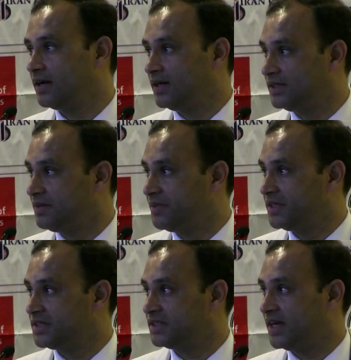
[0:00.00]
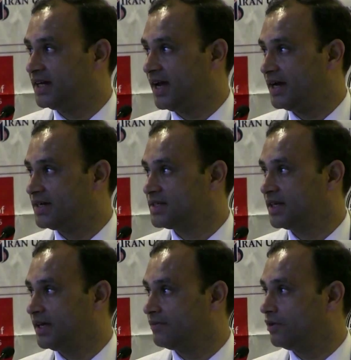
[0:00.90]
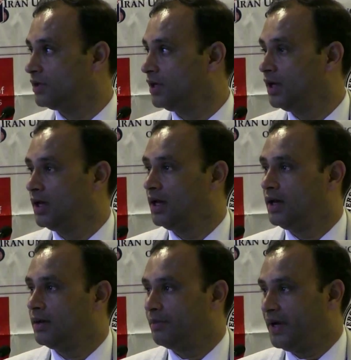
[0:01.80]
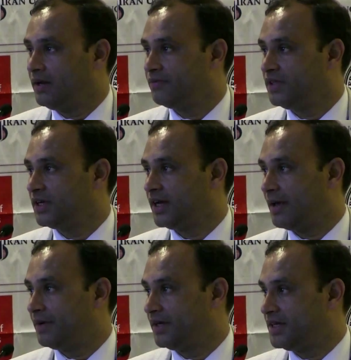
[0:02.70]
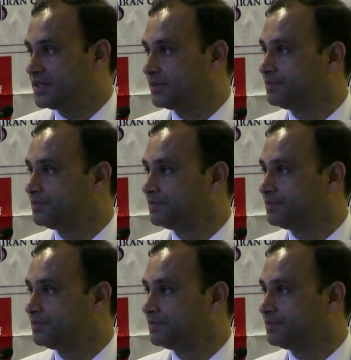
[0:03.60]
other measures that address care for men with diabetes.